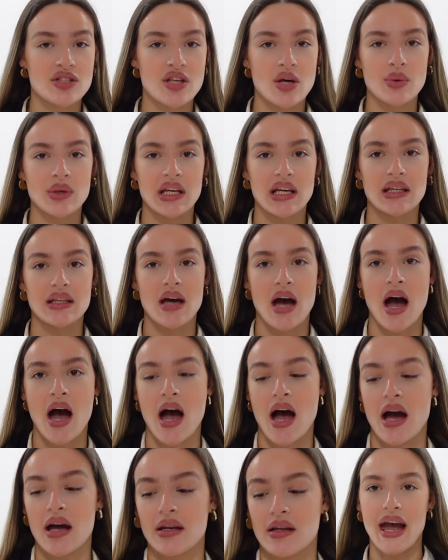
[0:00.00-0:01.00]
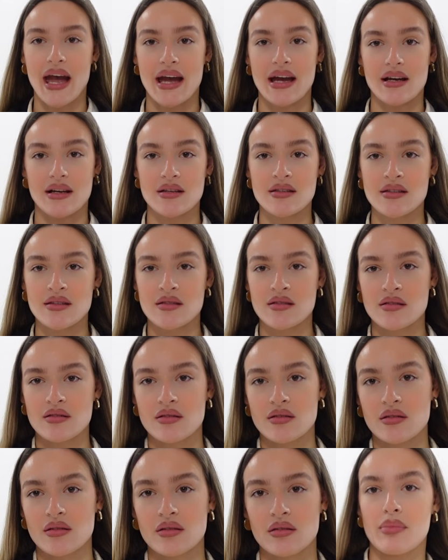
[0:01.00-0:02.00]
that we need are eggs,
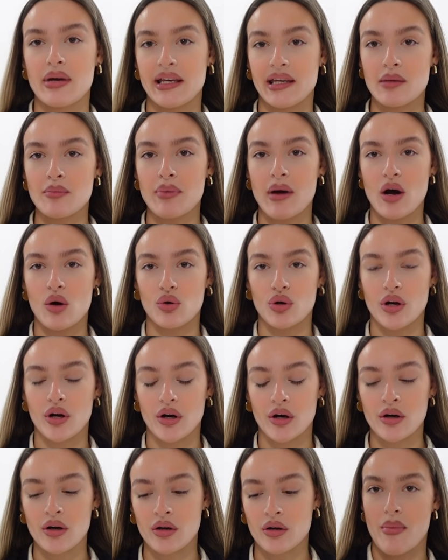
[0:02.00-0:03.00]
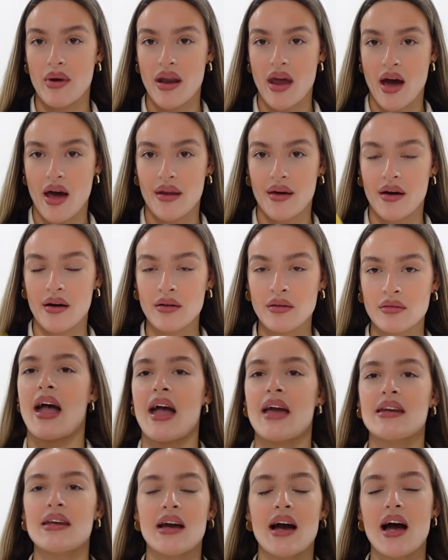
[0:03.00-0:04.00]
baking powder, banana,
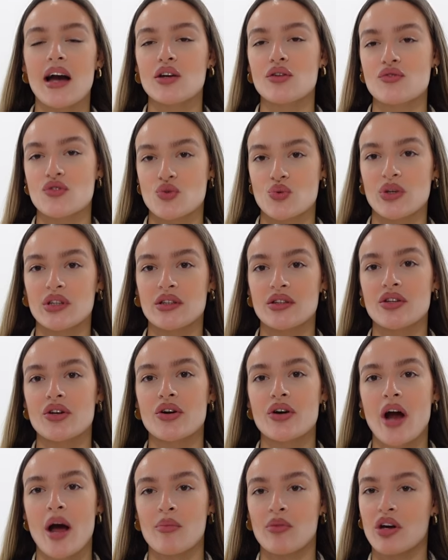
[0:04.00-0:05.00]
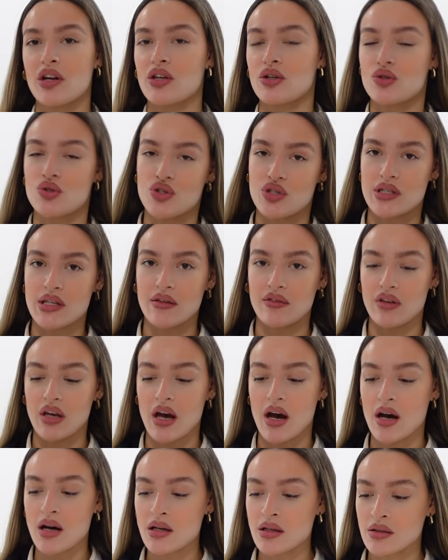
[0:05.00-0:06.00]
any kind of sweetener, I'm gonna use
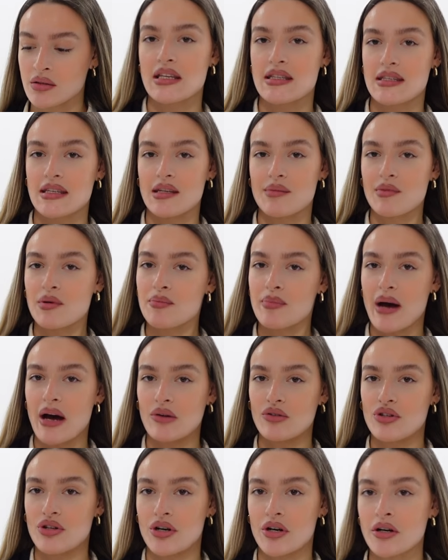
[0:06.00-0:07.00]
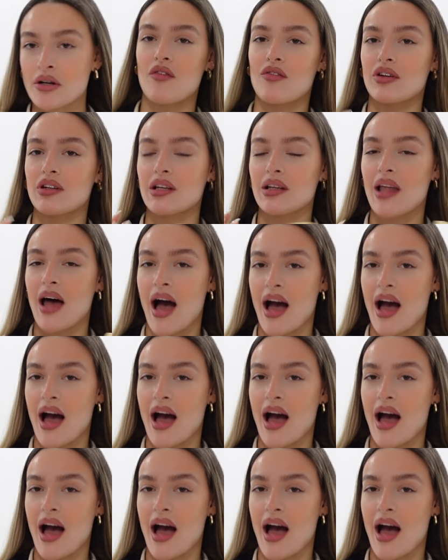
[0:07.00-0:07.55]
stevia, cinnamon powder, vanilla